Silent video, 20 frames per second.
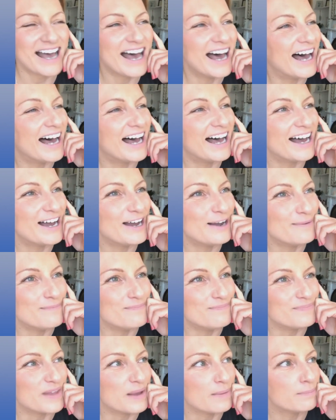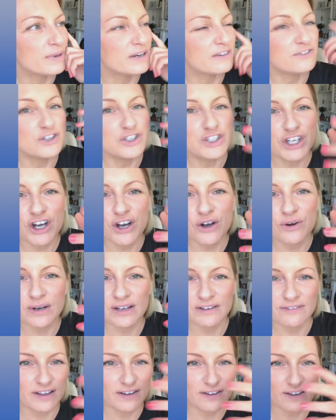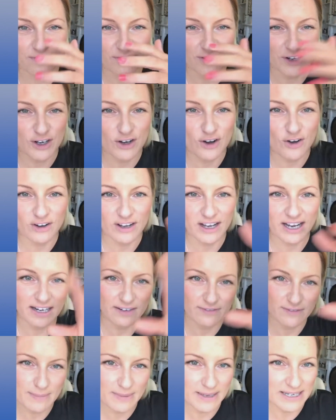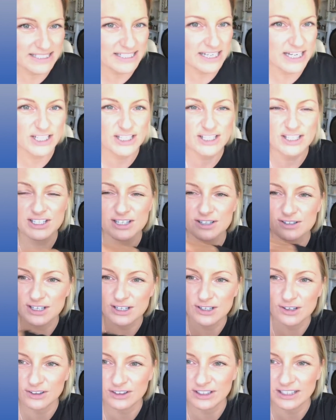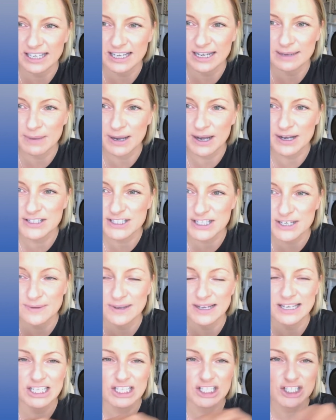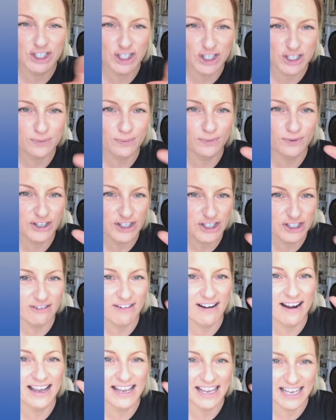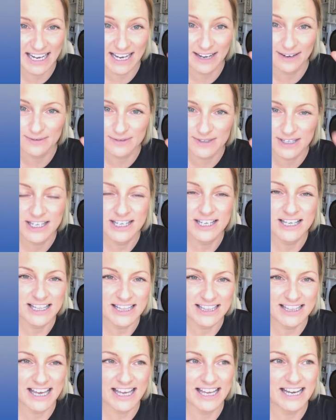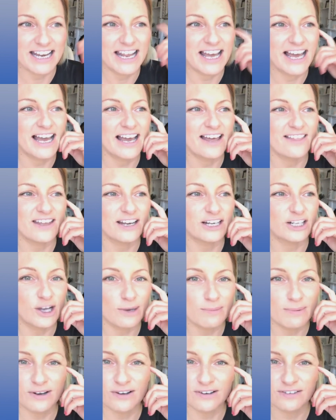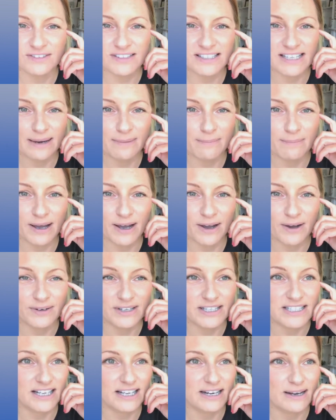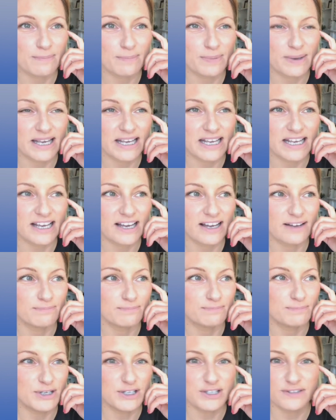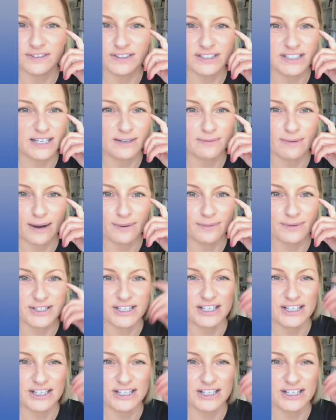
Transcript: But if you don't, if you're not kind of a meditation student, you're not thinking about doing it, and you just want to try it out, then come along for £10. It's going to be a beautiful 2 hours.